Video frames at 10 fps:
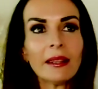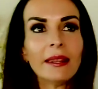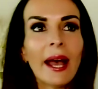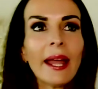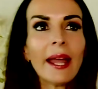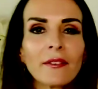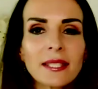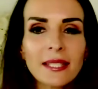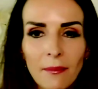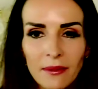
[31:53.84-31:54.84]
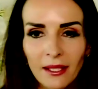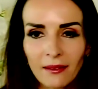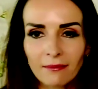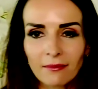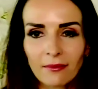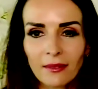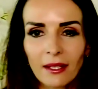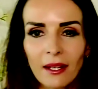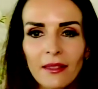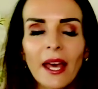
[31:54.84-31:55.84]
They have something
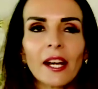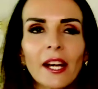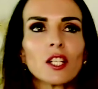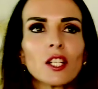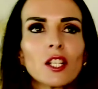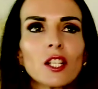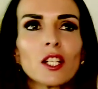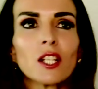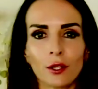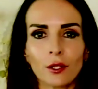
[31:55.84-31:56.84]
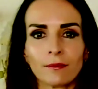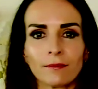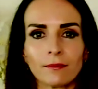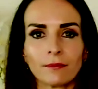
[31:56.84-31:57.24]
that is worth,